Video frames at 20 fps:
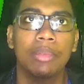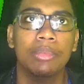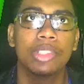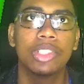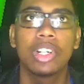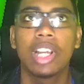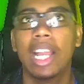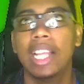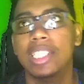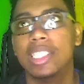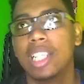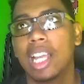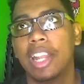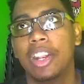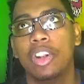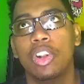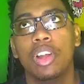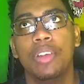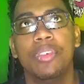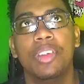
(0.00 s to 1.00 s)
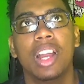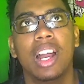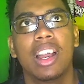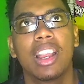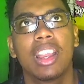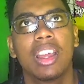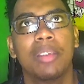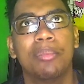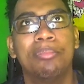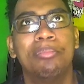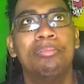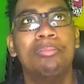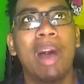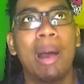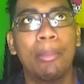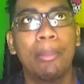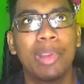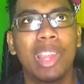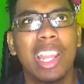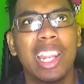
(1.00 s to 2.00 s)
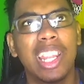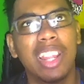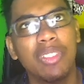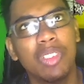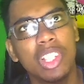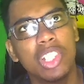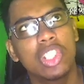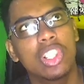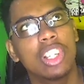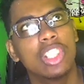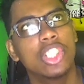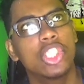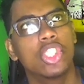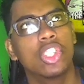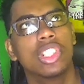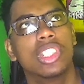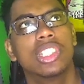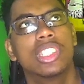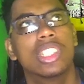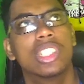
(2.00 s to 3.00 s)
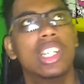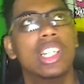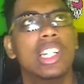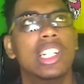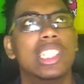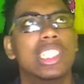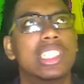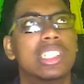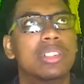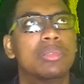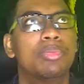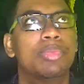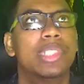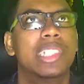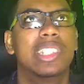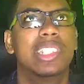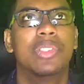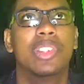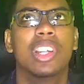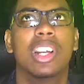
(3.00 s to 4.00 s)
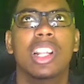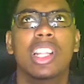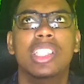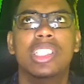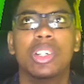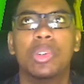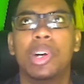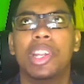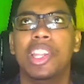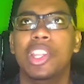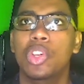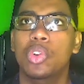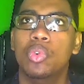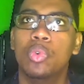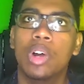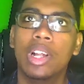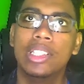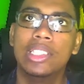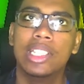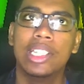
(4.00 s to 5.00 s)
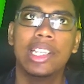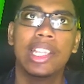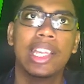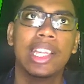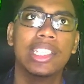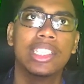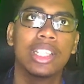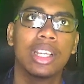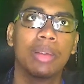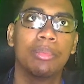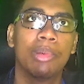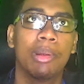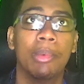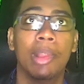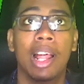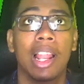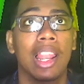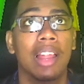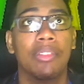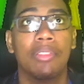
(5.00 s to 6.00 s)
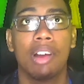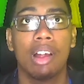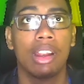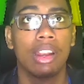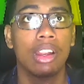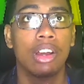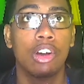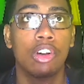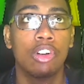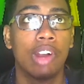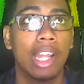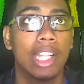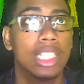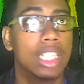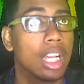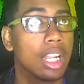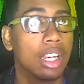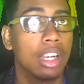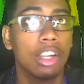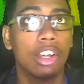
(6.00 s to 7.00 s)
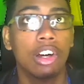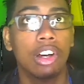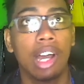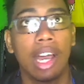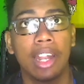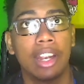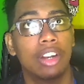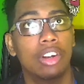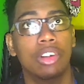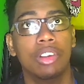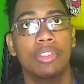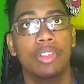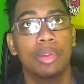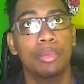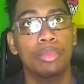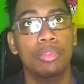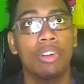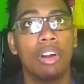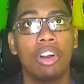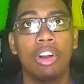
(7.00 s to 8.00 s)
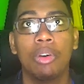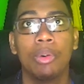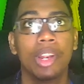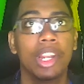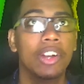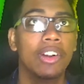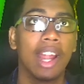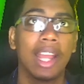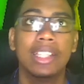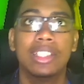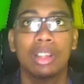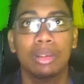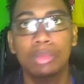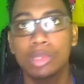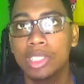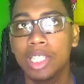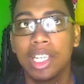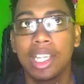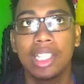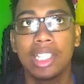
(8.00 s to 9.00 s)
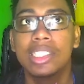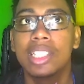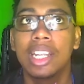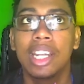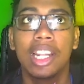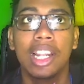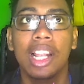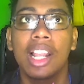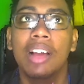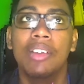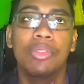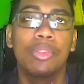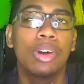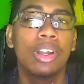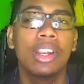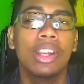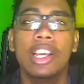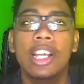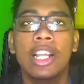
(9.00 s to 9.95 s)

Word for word: So guys, I don't know if you can map any of these controls specifically to what you want in case you're probably a left hand now, right hand now. I don't know if you move around with the right thumbstick instead of the left one.